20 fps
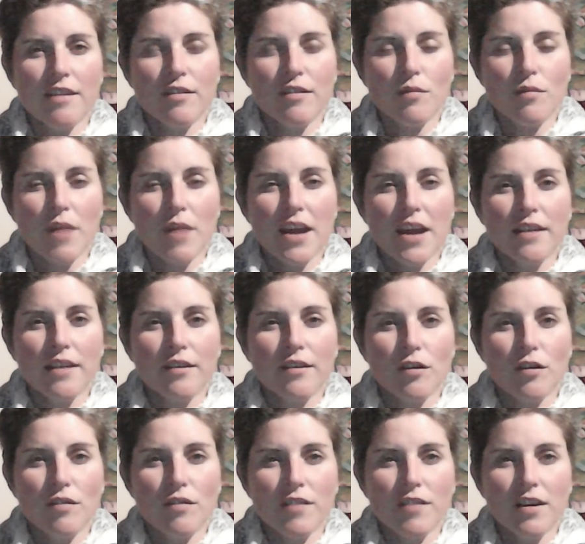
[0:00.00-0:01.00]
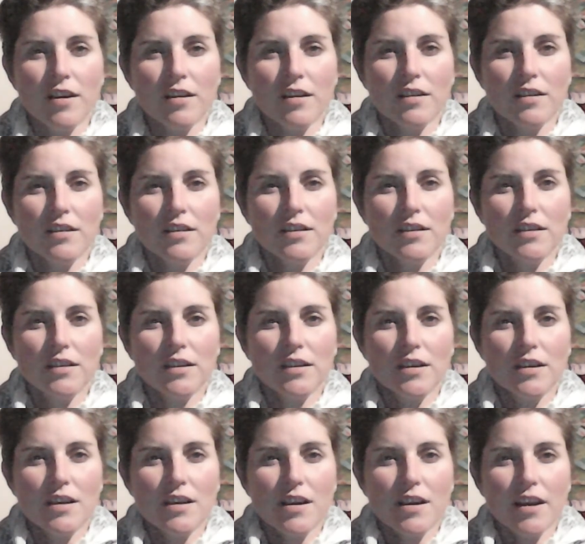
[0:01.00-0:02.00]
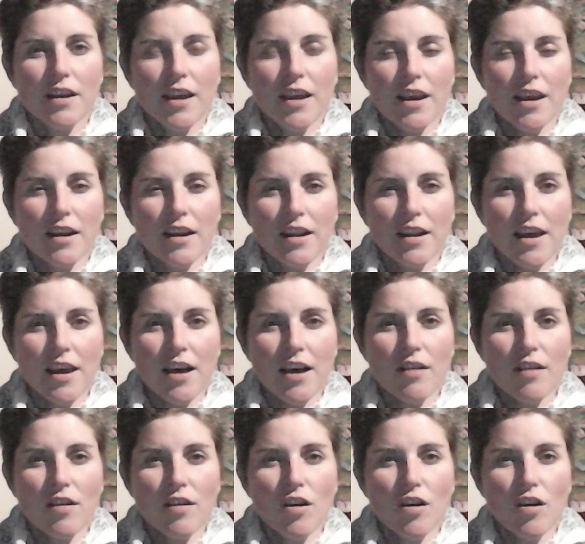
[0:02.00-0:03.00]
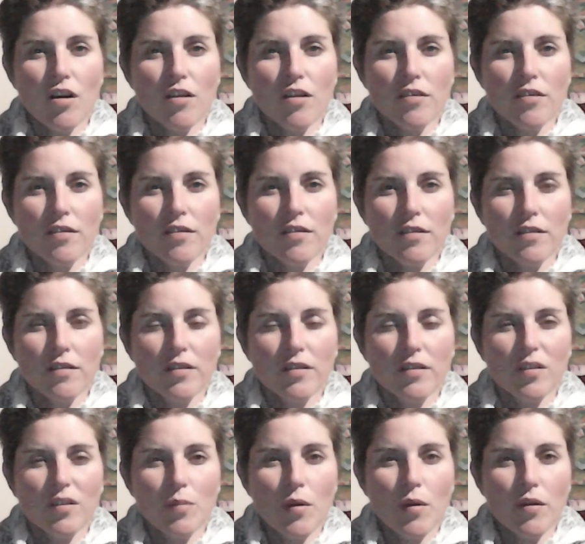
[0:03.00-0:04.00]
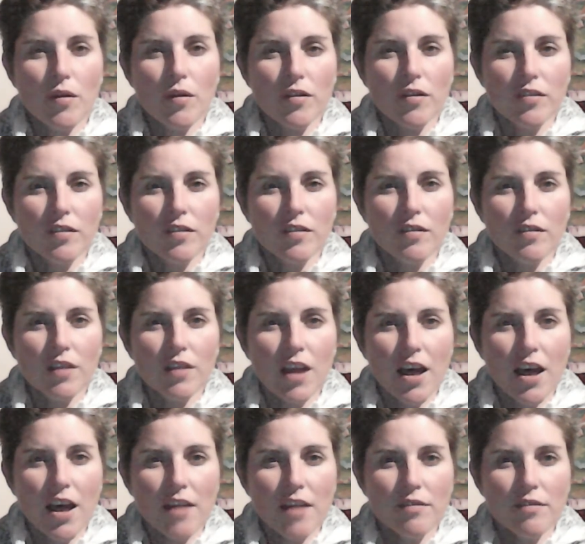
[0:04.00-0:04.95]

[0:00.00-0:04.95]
the reins over and allow God, Spirit, life,